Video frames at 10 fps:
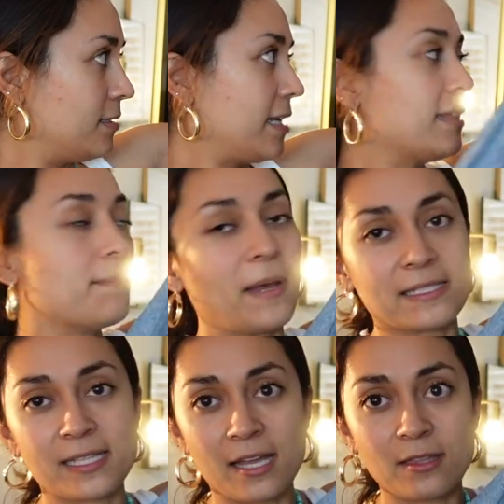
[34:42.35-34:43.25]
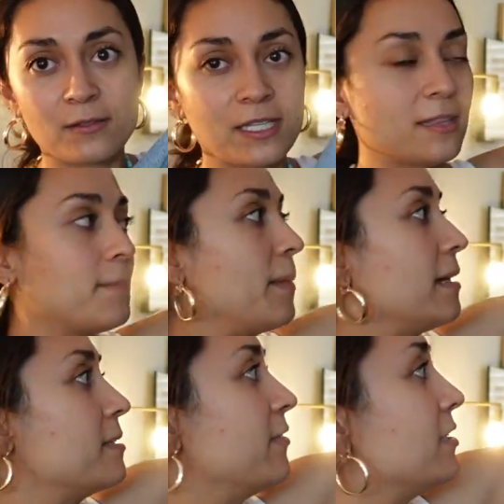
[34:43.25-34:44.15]
like the best cut though. It's like the
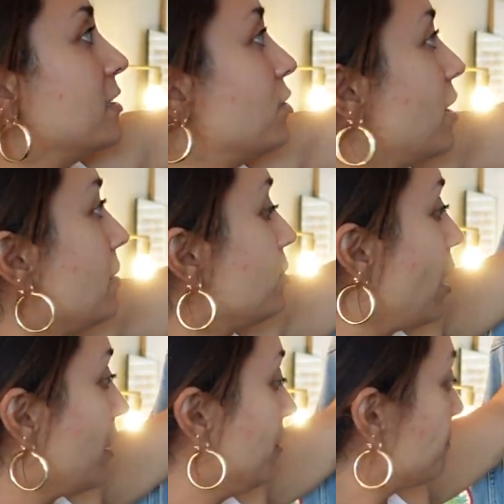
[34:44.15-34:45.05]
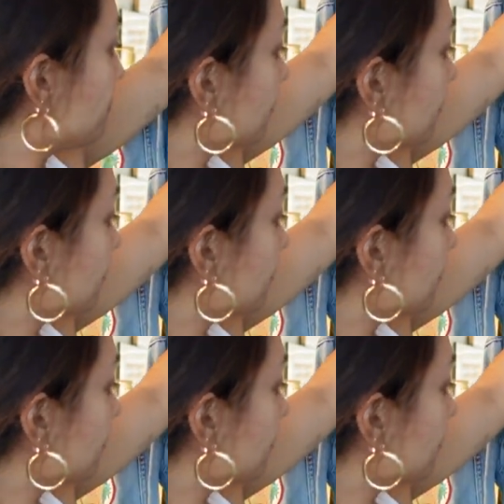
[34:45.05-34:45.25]
best vintage denim jacket.